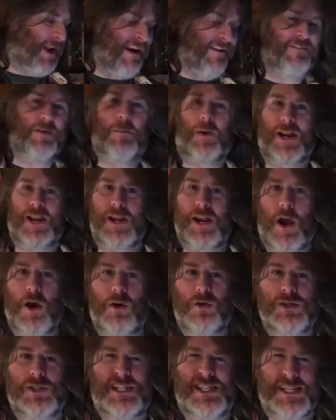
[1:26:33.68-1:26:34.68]
everybody
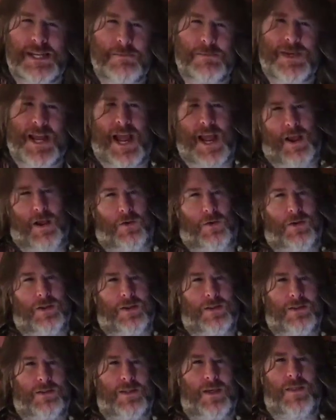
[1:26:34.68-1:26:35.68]
knows deep down
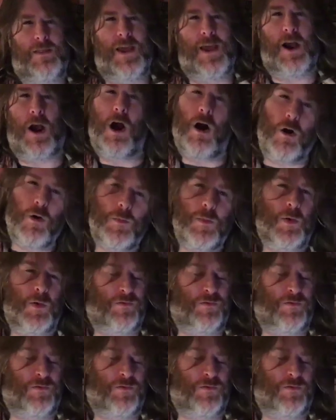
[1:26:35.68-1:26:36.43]
that they are Opal